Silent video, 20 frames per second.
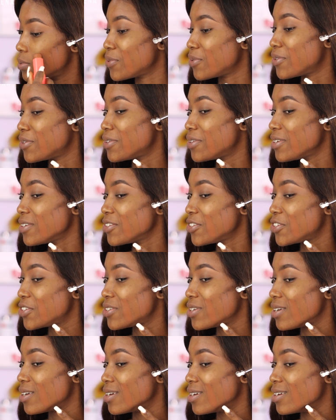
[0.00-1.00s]
this
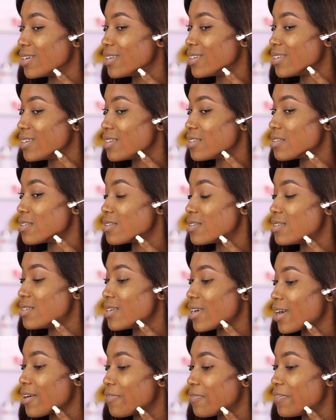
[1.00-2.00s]
shade is
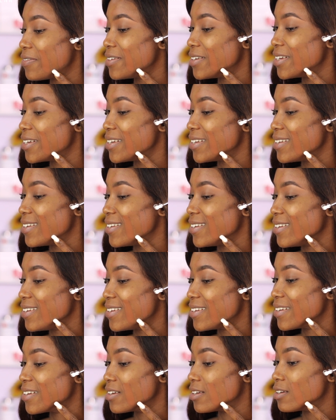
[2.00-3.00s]
definitely